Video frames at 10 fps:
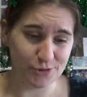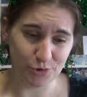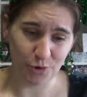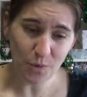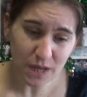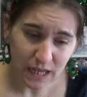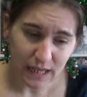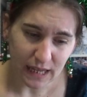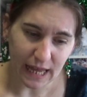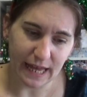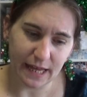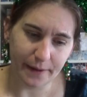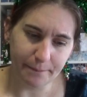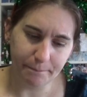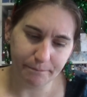don't know.
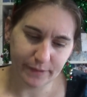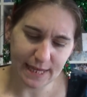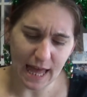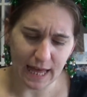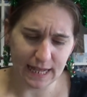Um, yeah,